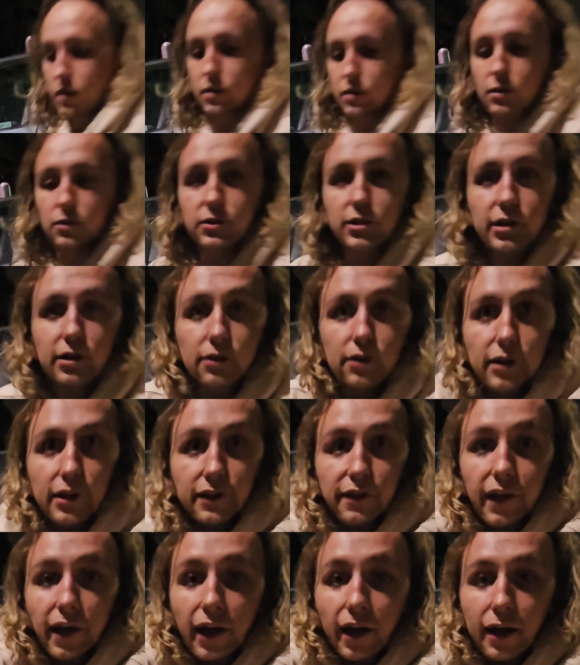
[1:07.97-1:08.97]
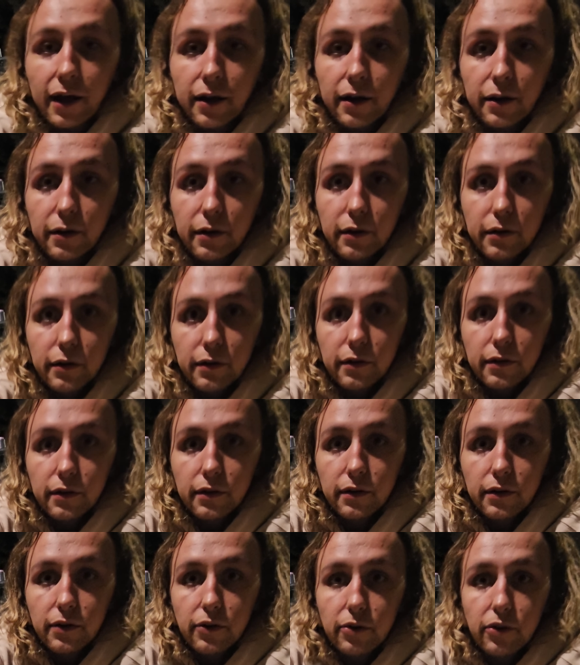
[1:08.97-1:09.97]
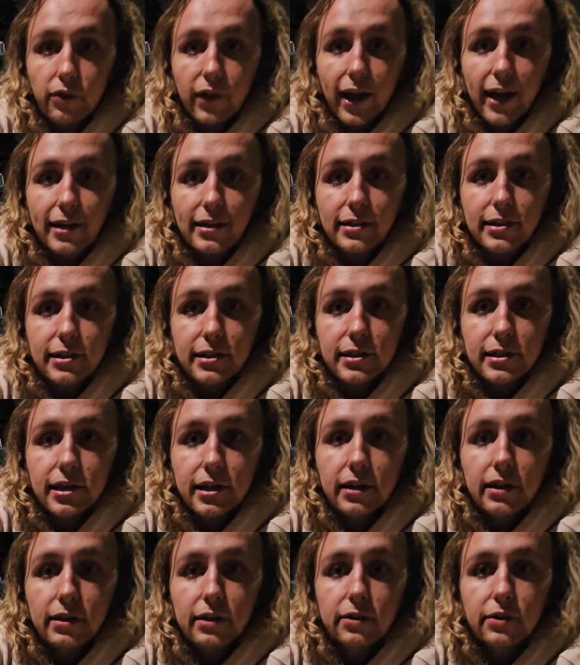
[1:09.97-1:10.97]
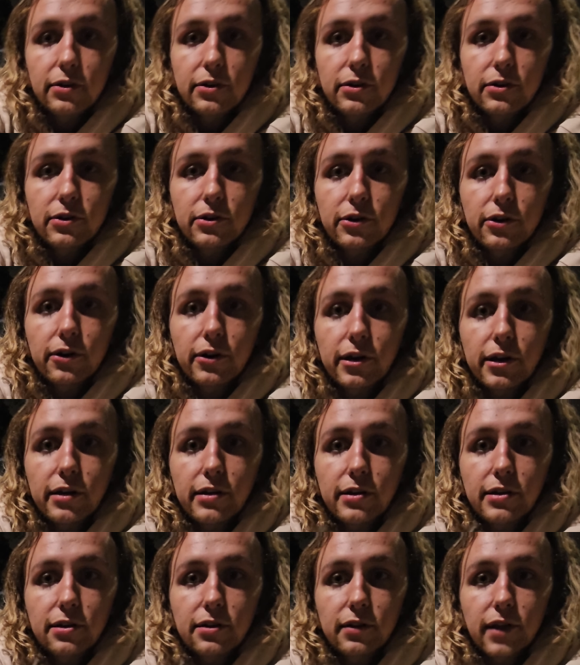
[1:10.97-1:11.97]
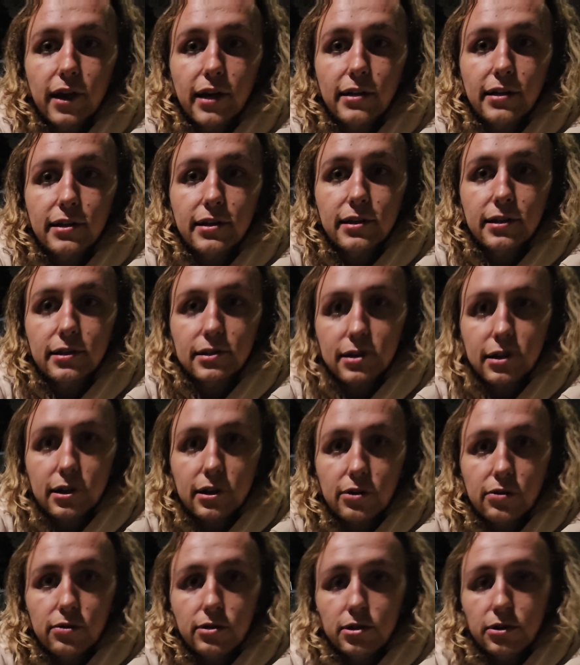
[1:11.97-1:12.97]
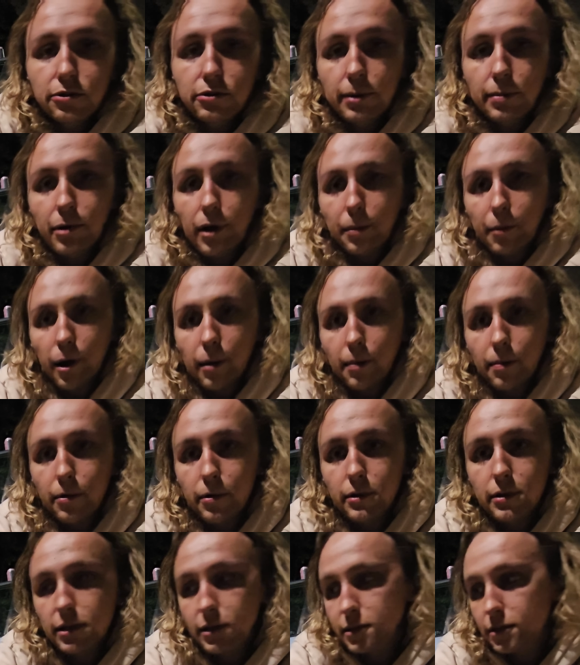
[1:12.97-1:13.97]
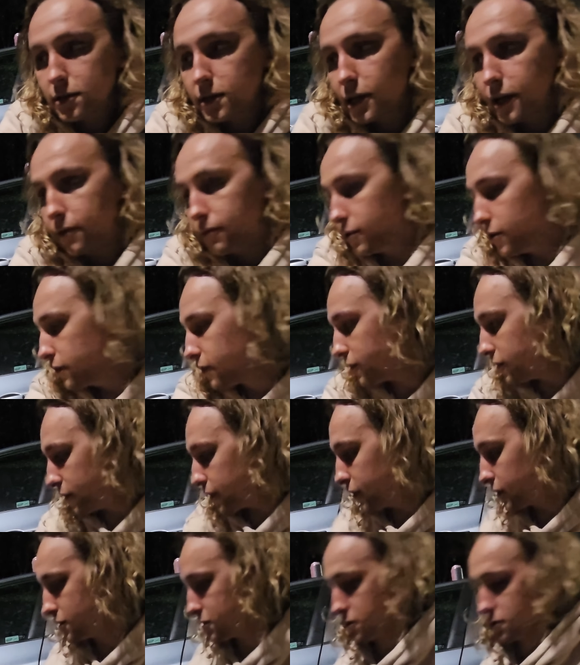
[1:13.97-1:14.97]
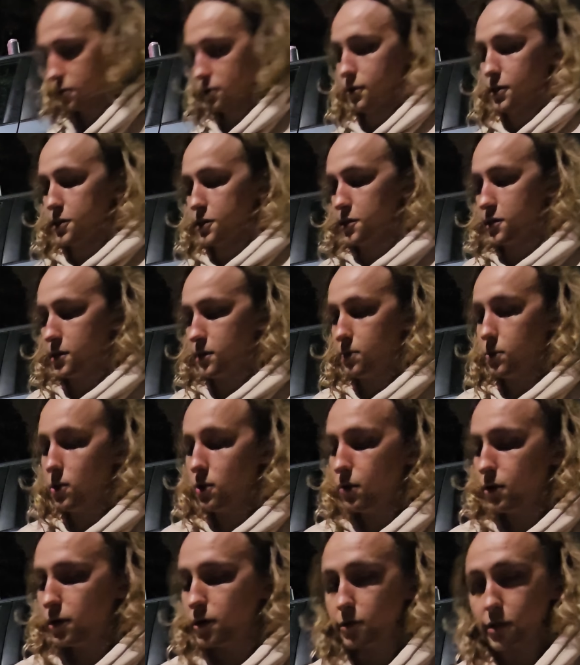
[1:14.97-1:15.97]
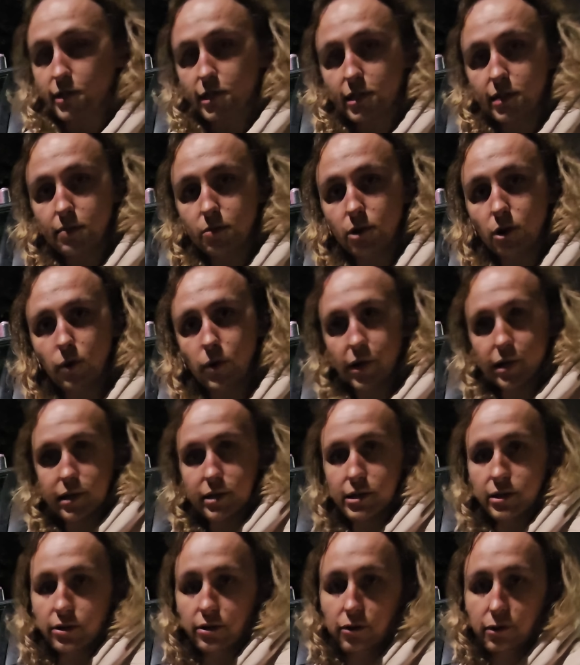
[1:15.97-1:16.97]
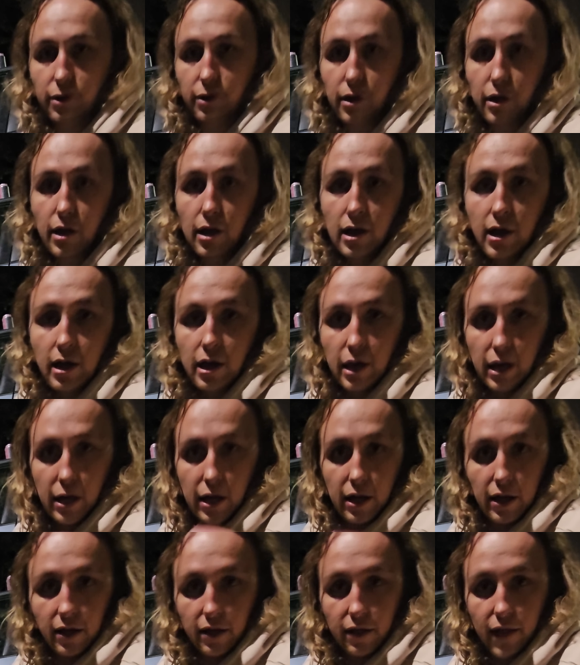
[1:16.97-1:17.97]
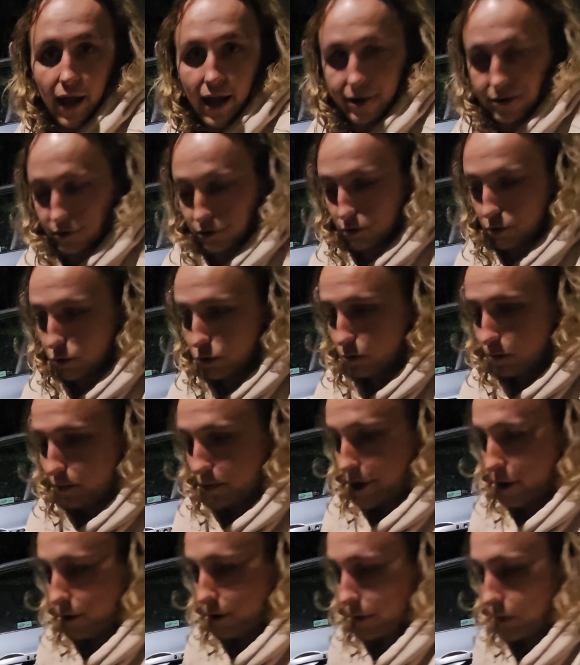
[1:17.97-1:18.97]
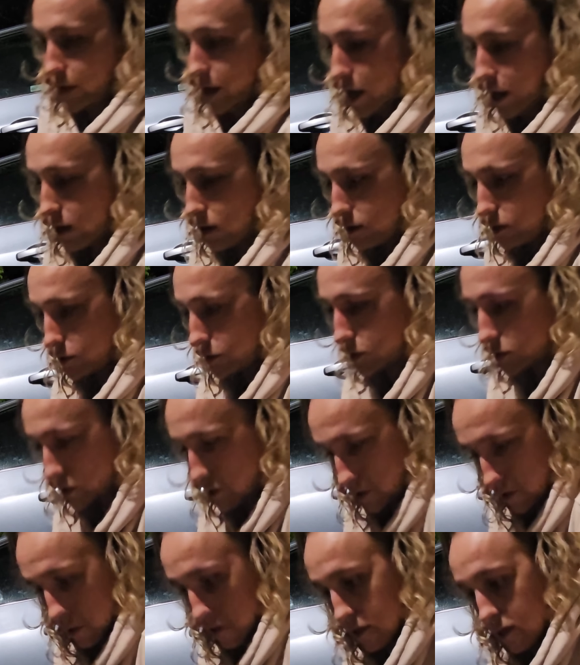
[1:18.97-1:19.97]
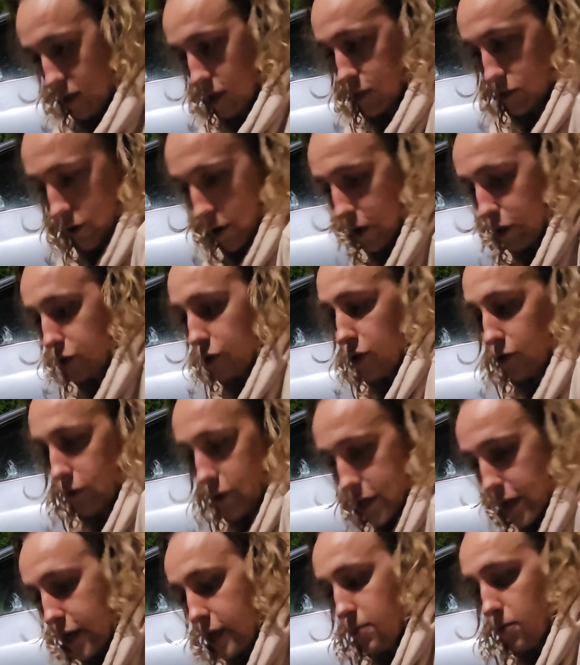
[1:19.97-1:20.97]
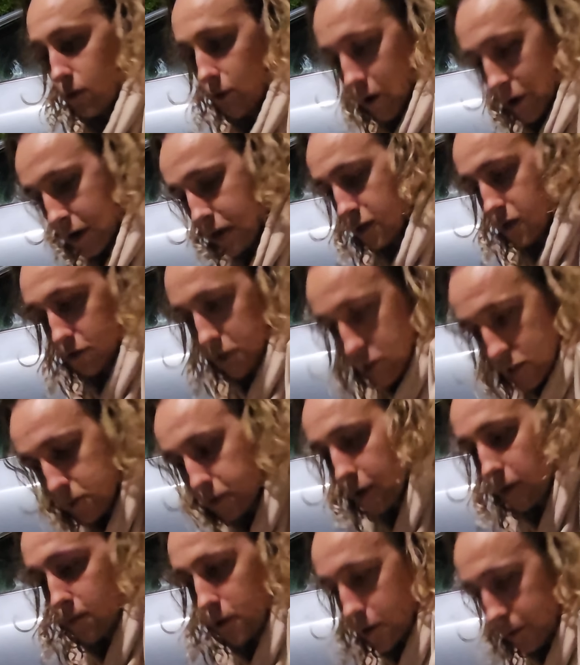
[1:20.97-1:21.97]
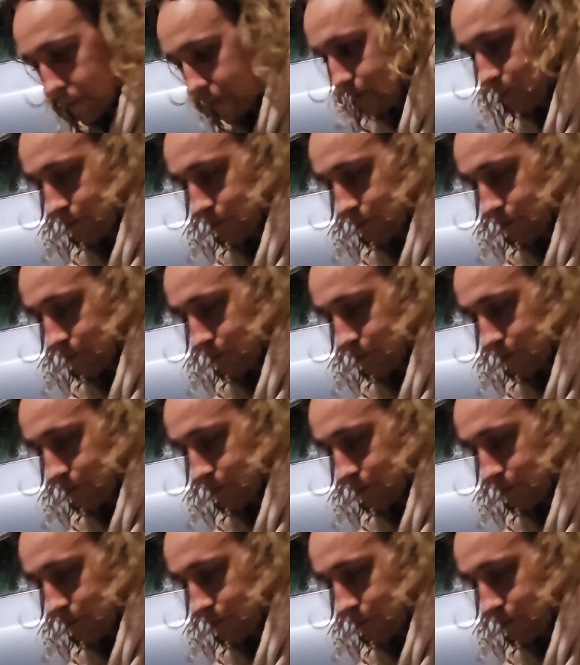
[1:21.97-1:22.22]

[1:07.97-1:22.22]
So take a look at that. That's dirty, so it's going to use your grip gum up, but it's also getting rid of the dirt. So let's keep going. Let's keep going until that goop there on the end is not dirty anymore. You'll see what I mean.